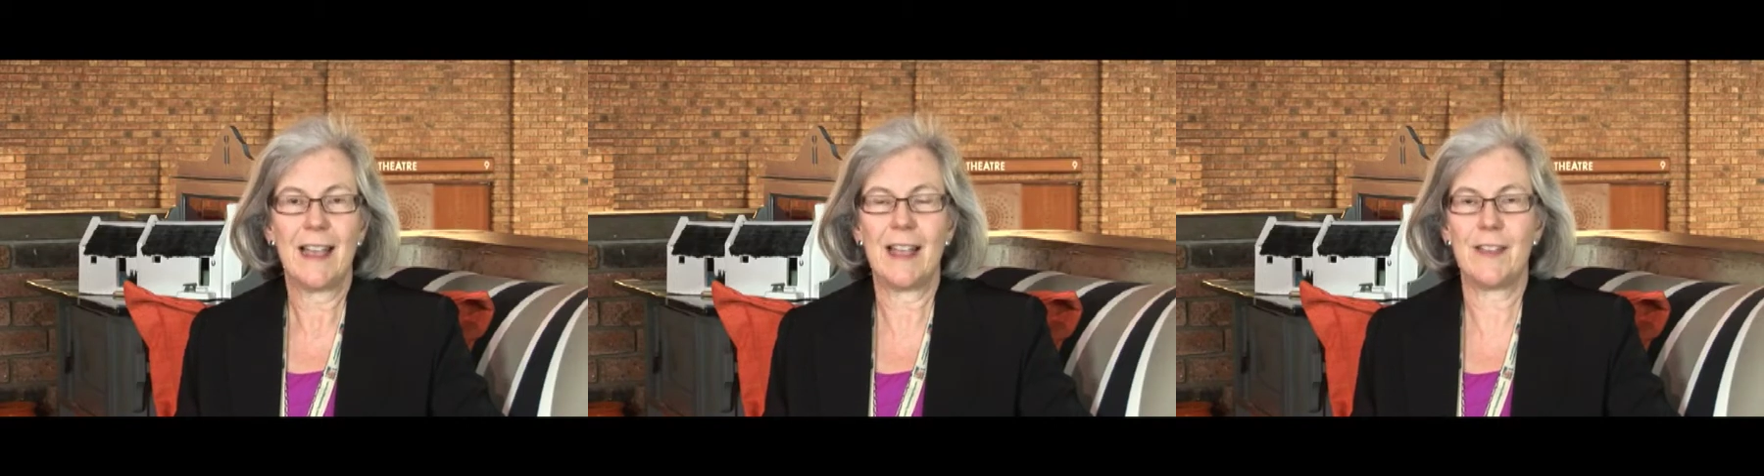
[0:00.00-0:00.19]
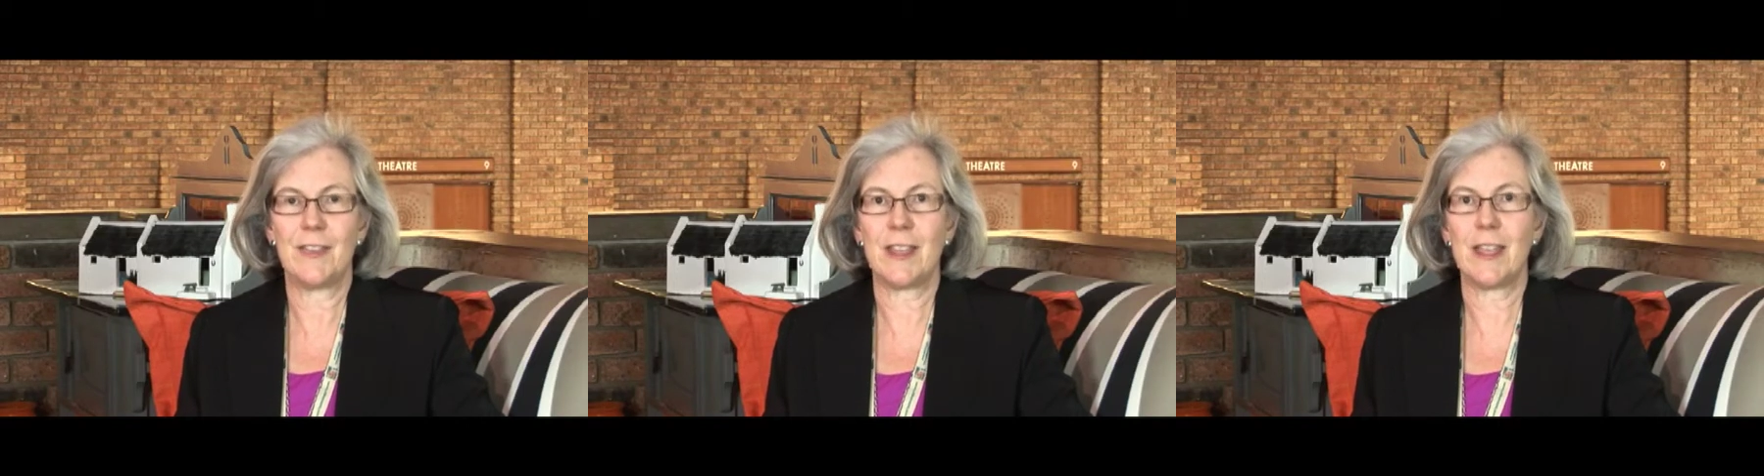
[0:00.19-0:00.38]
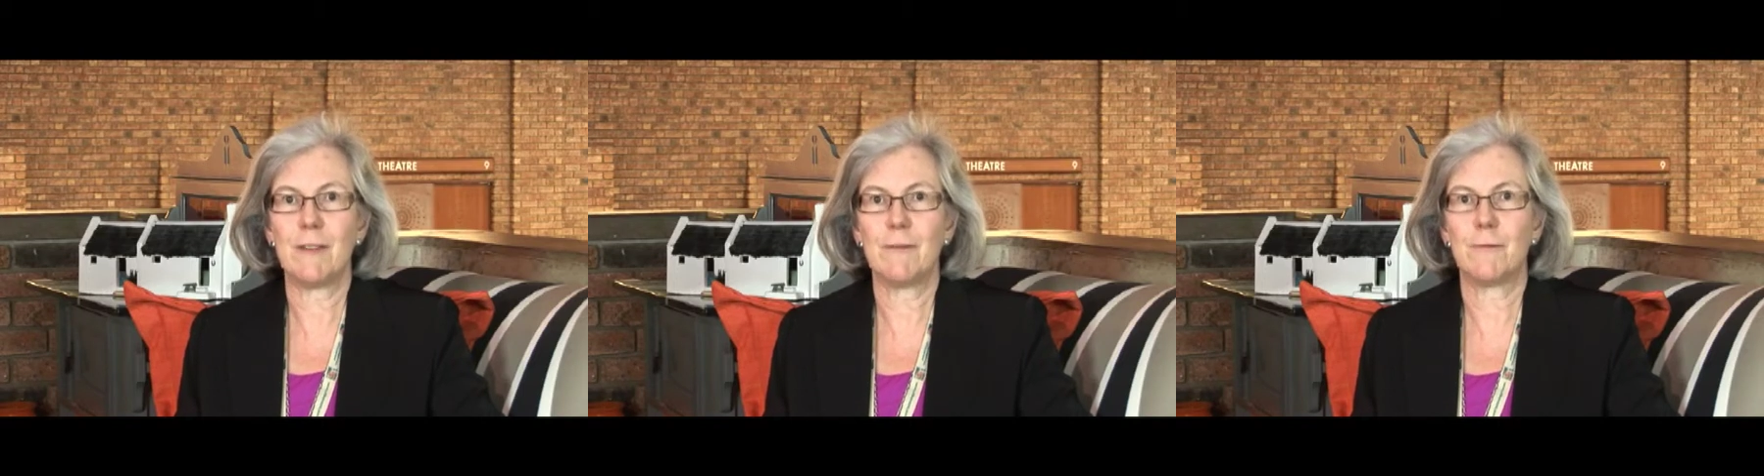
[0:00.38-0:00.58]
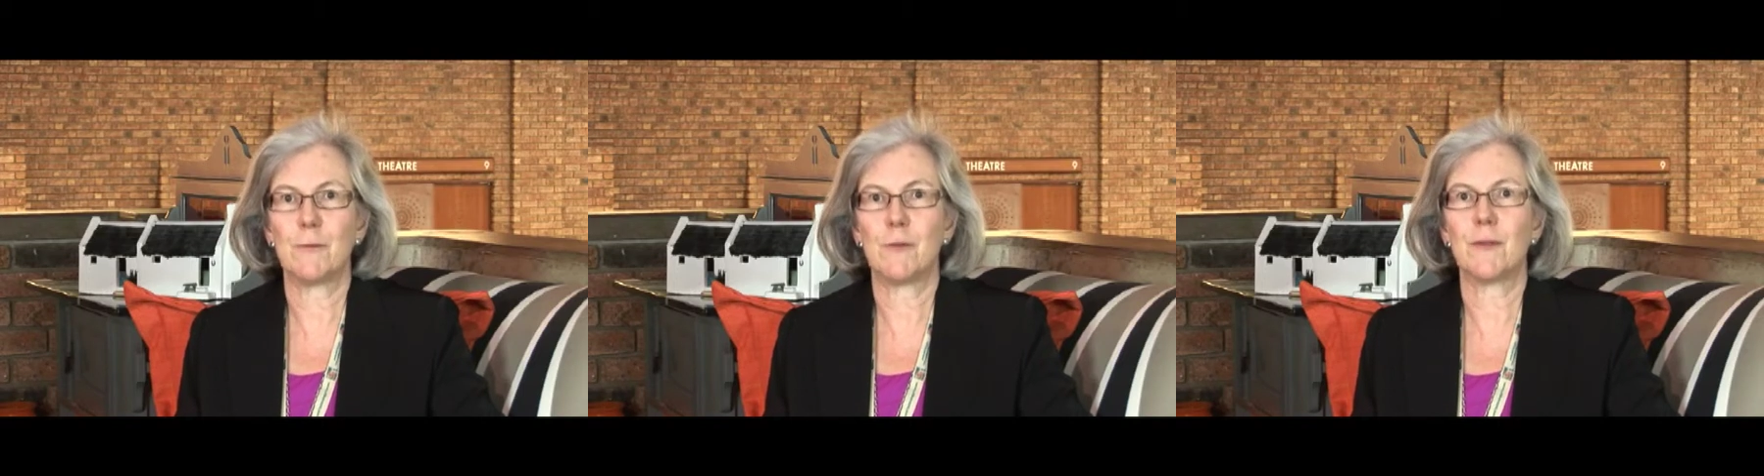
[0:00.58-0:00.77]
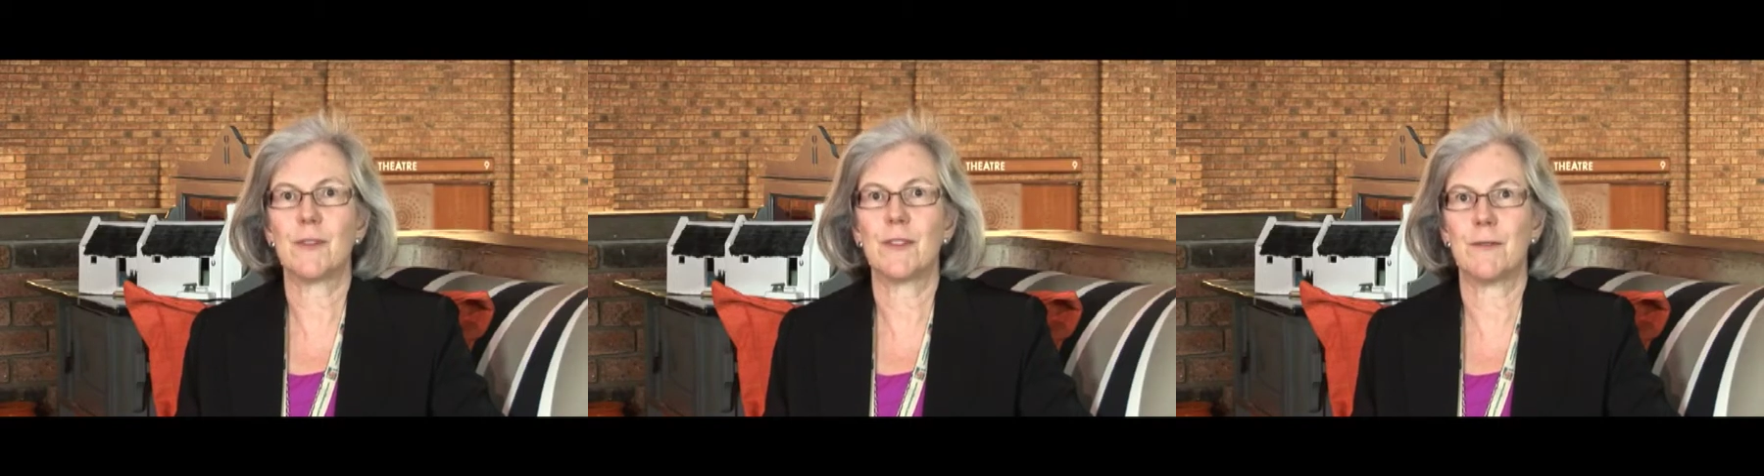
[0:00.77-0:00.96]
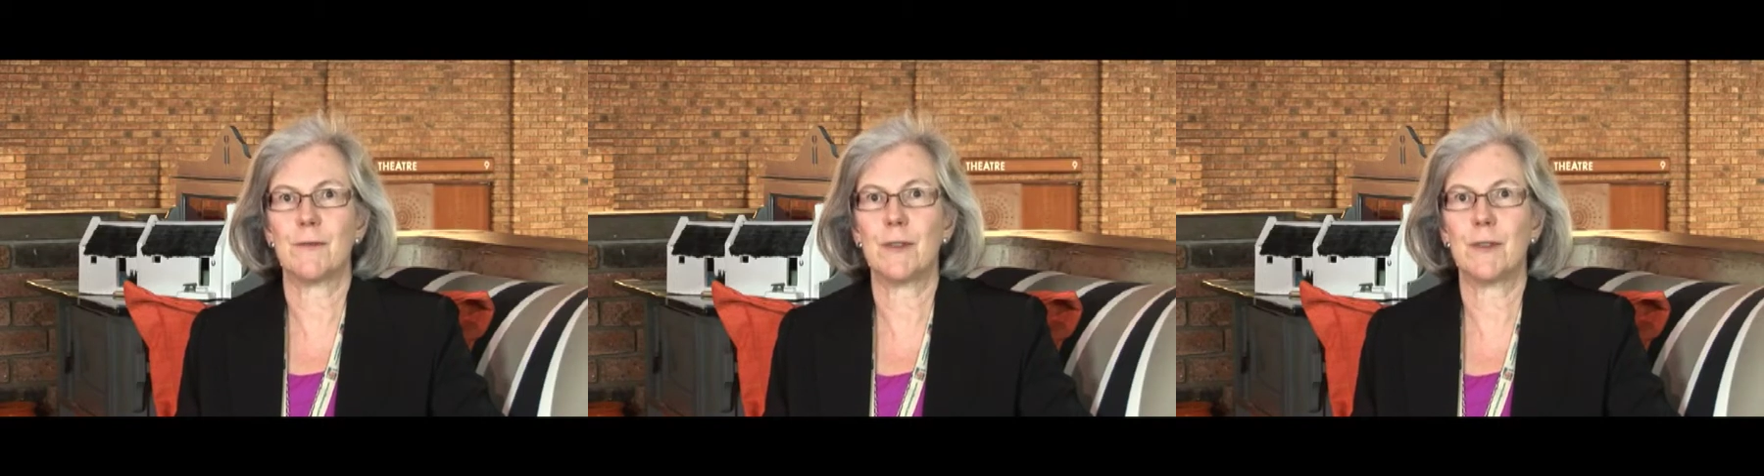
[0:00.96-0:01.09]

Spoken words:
and therefore the